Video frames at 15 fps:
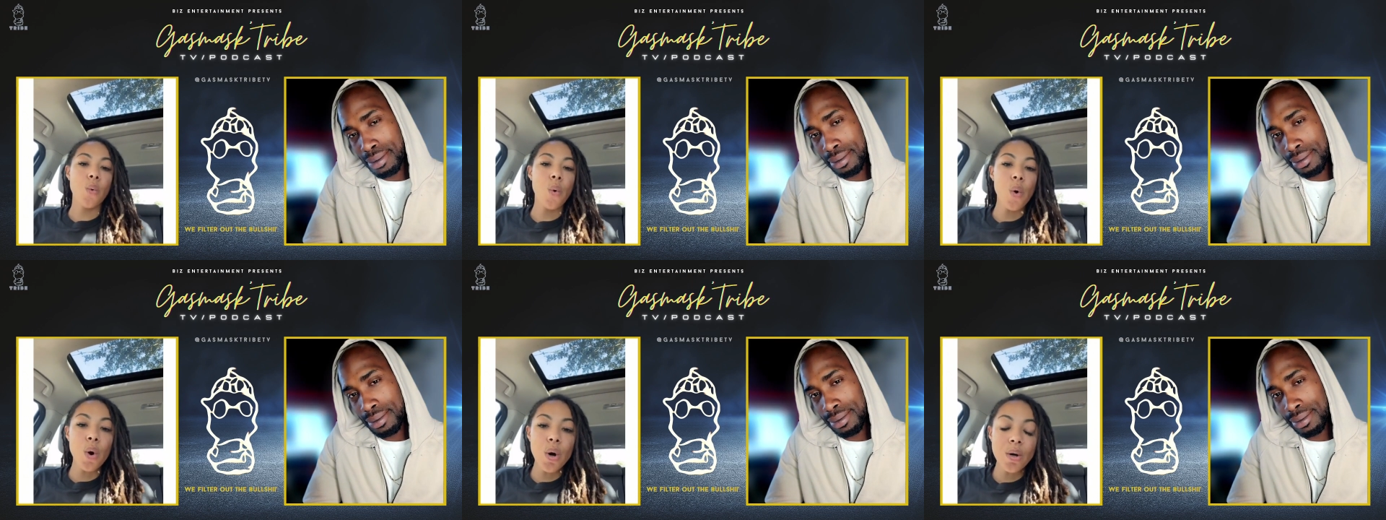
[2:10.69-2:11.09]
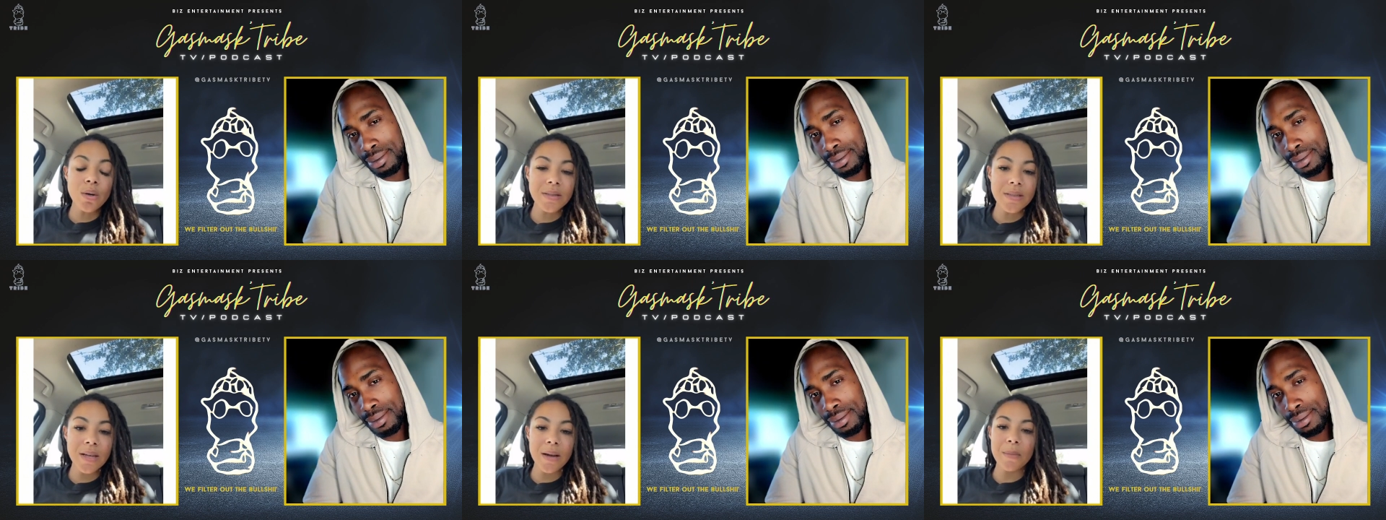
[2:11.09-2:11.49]

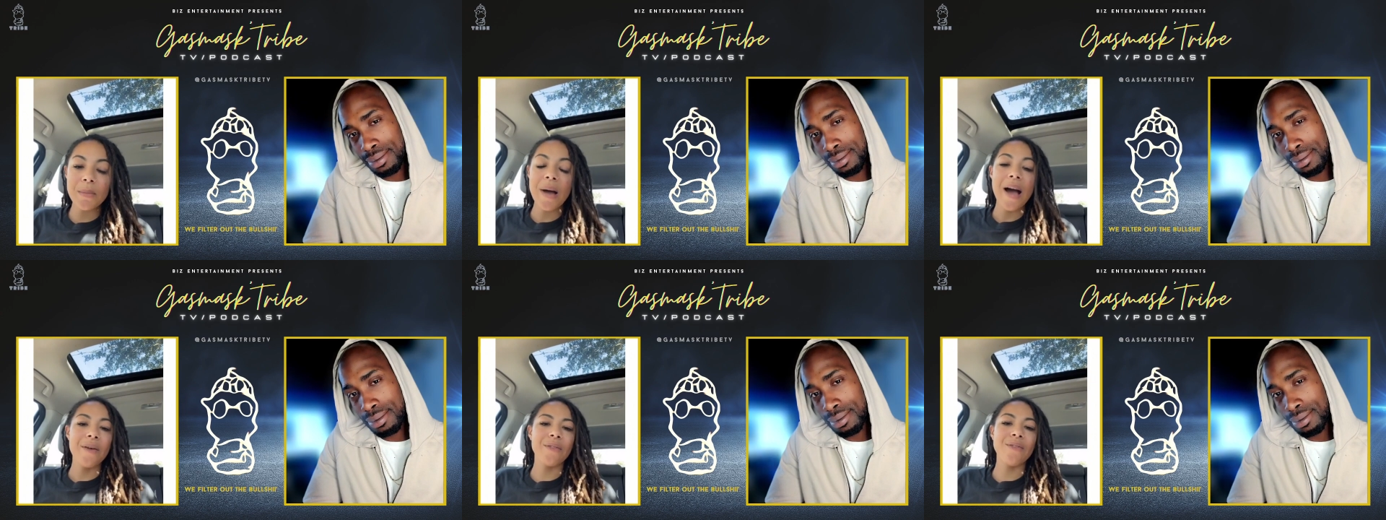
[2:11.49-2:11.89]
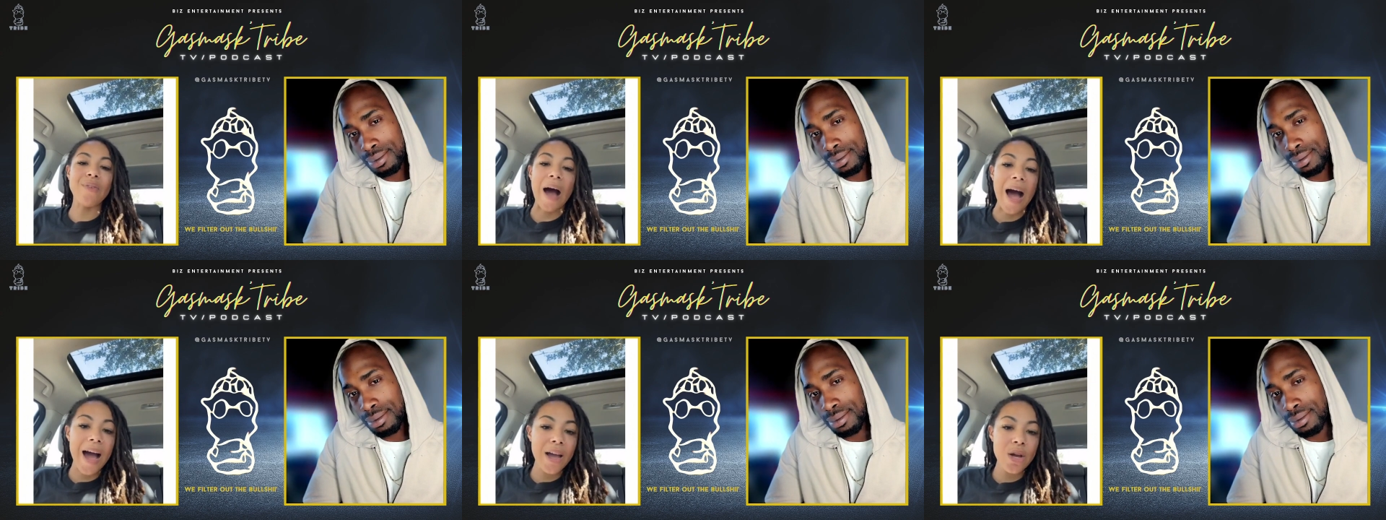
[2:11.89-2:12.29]
Speaker 1: quarrelsome,
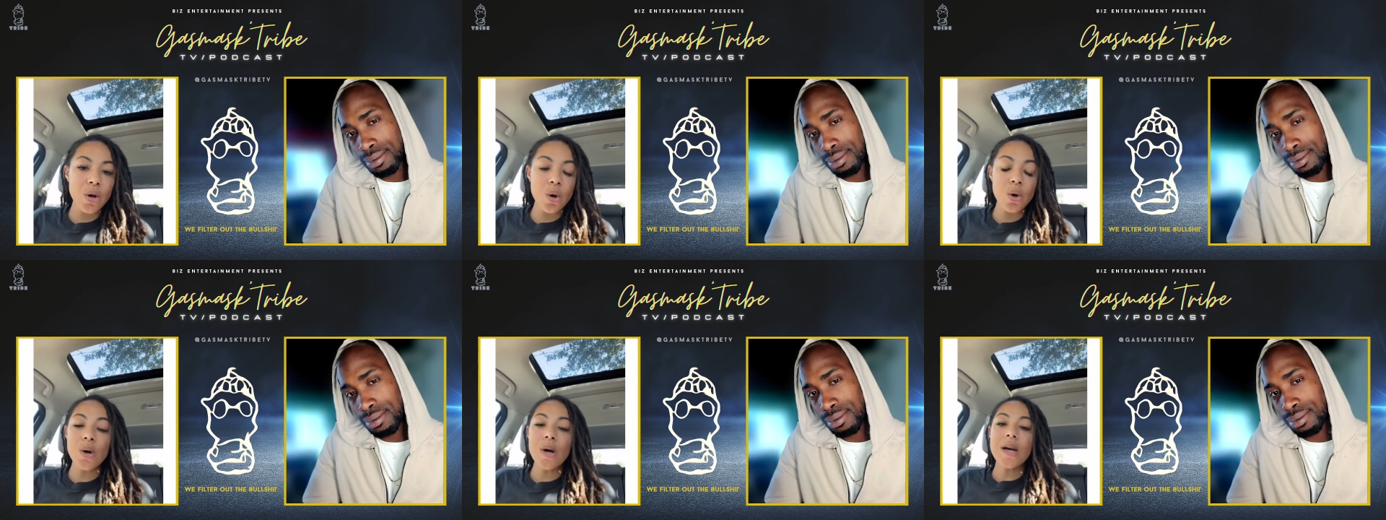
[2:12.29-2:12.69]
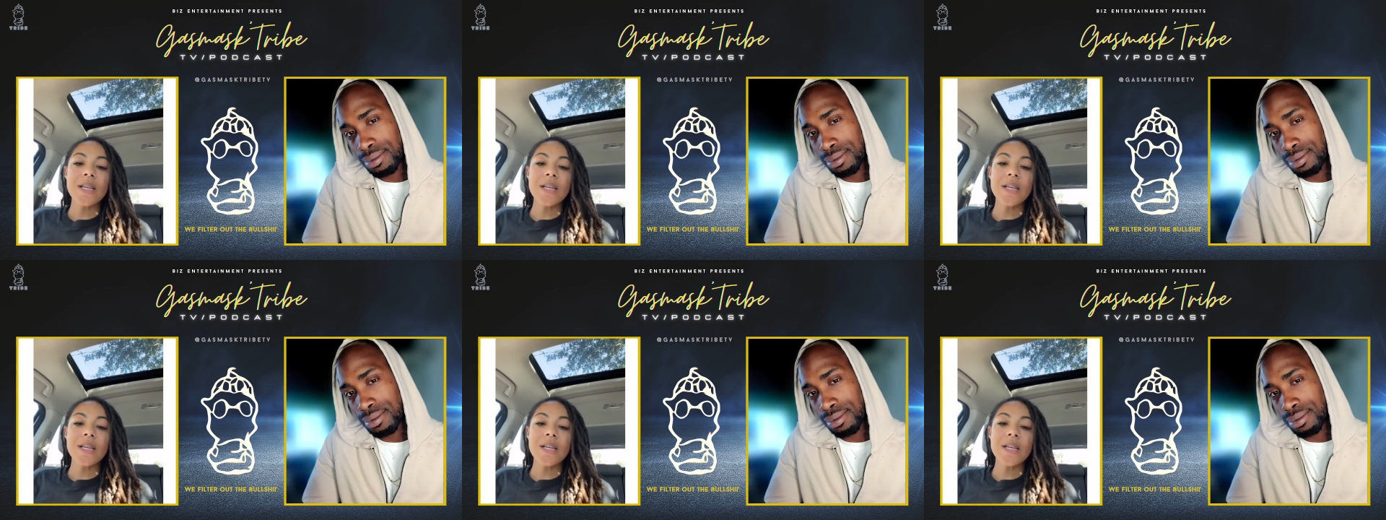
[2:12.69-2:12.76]
vile,